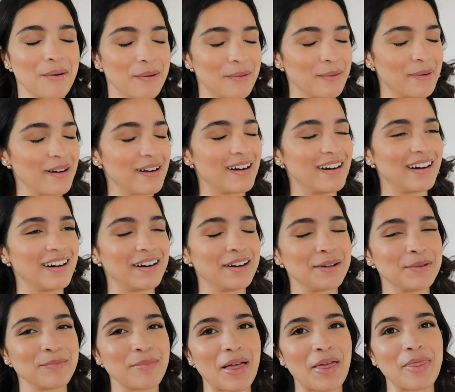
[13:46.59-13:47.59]
So
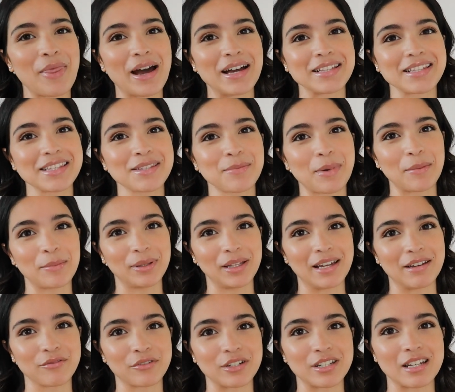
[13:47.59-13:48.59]
um, that's my
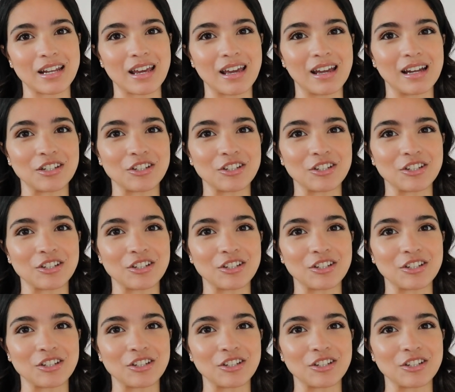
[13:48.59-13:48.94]
plan for today.